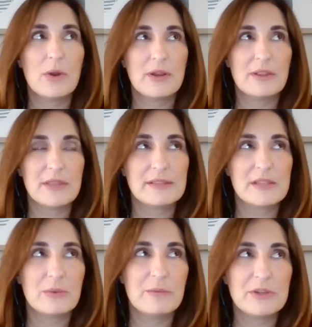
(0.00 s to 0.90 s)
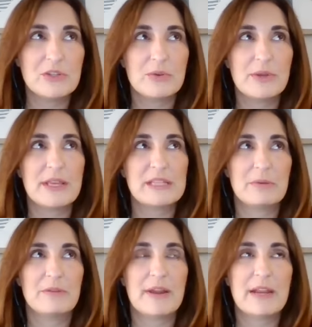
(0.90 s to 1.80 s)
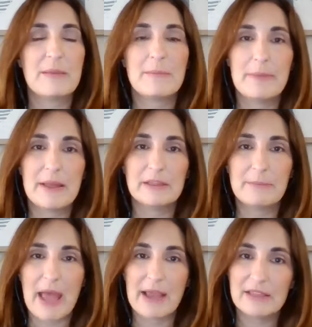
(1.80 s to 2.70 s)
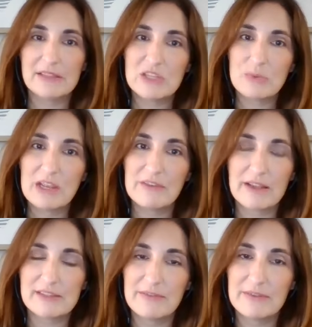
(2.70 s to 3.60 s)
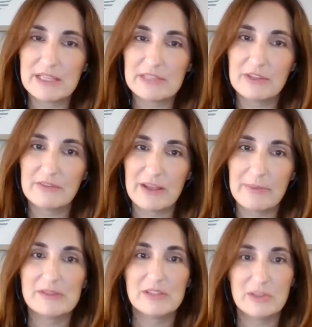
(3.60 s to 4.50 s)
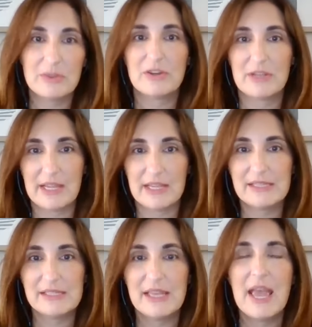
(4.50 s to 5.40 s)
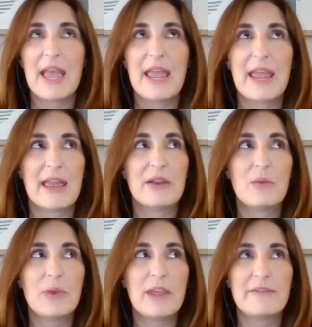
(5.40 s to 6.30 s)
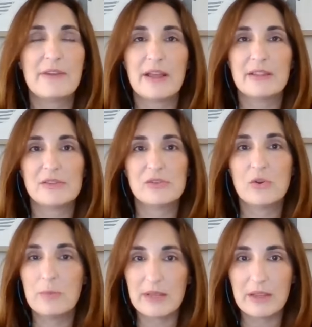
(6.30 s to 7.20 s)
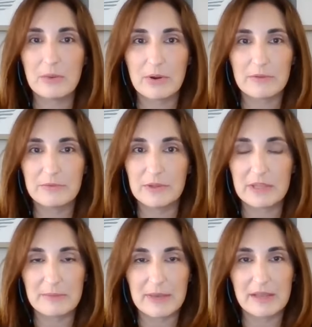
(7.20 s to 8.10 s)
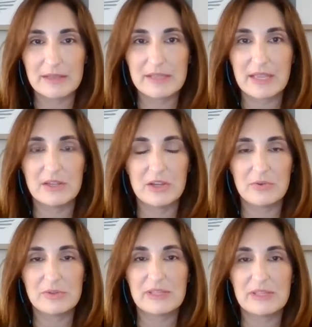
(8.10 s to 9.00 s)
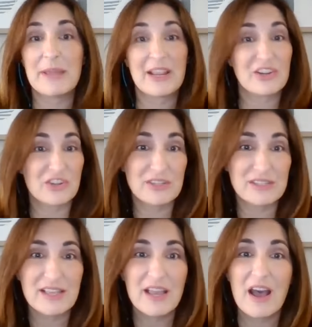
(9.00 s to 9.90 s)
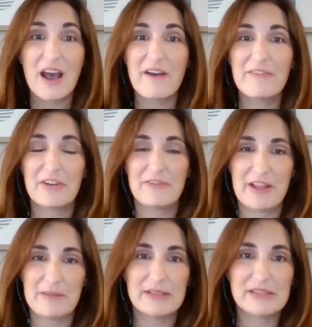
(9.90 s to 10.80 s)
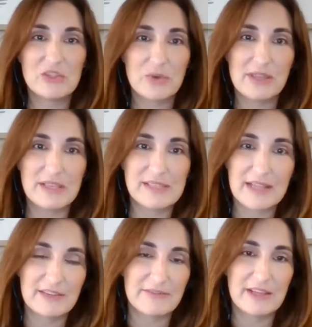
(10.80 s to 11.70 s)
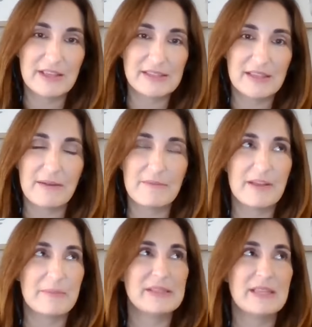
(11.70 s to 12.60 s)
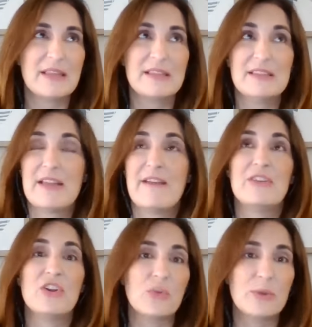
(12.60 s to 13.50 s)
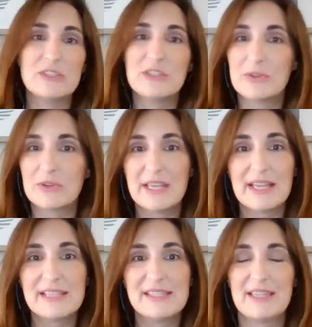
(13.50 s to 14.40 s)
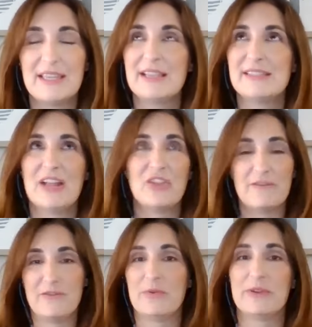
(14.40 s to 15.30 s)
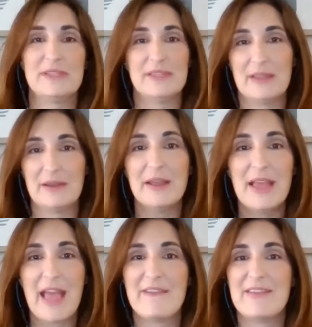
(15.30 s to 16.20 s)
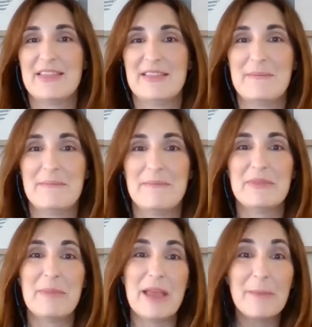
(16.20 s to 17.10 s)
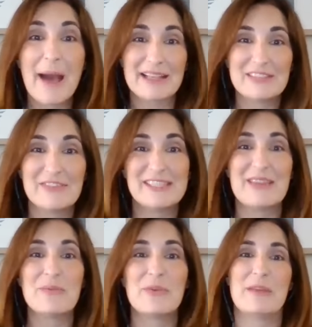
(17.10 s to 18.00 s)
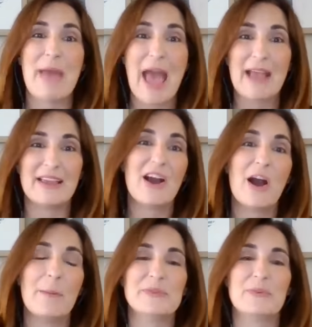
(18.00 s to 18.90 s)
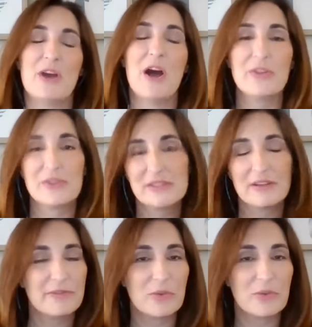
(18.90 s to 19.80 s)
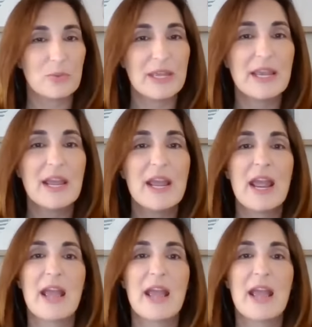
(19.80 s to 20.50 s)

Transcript: One of the things that we've been doing is providing mailed packets each week of activities for the family to do with their kids. And we have gotten so many wonderful emails and notes and pictures of their families enjoying these activities. Families saying they haven't known what to do with their kids, that the kids now look forward to having the mailbox visit when the packet comes with all their stuff for the week.